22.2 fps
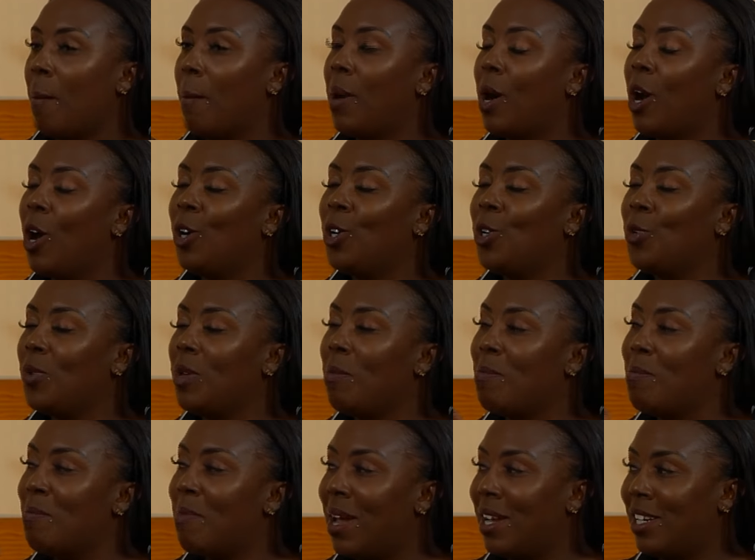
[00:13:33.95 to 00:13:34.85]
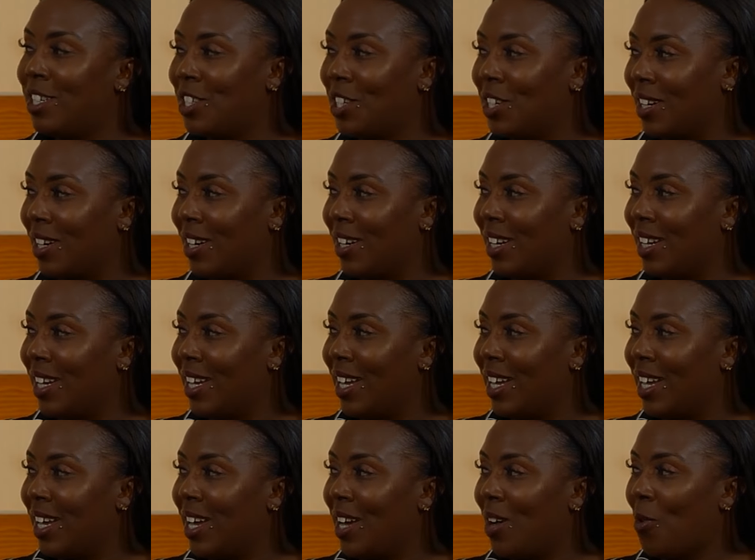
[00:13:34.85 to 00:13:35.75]
But how do we measure
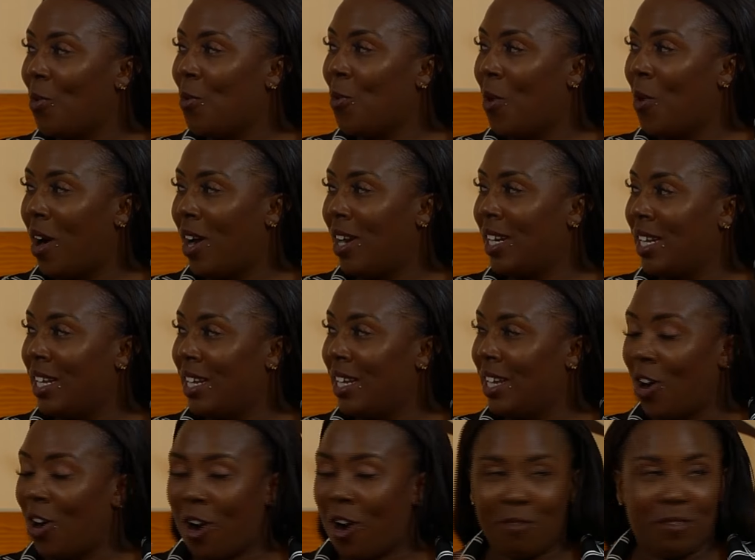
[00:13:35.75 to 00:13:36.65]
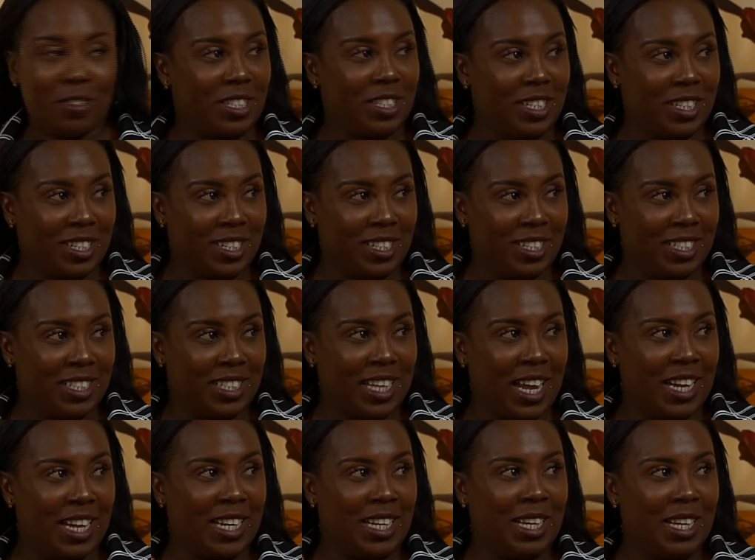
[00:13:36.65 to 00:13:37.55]
what the officers
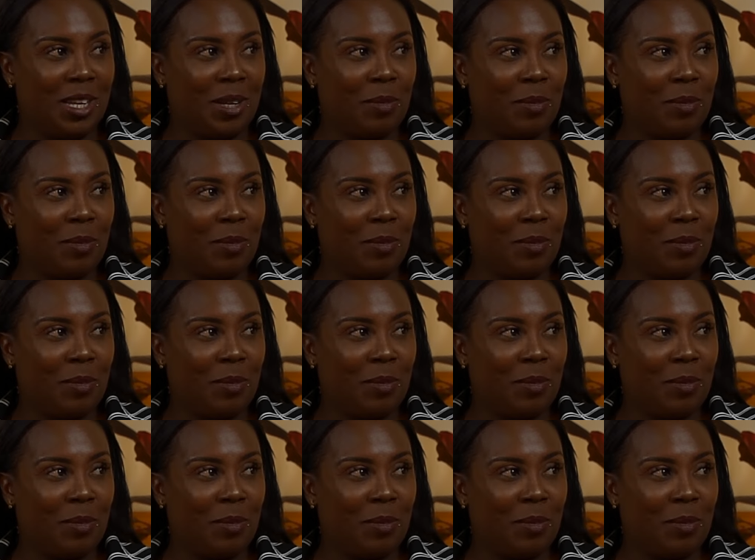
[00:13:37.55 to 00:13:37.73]
and the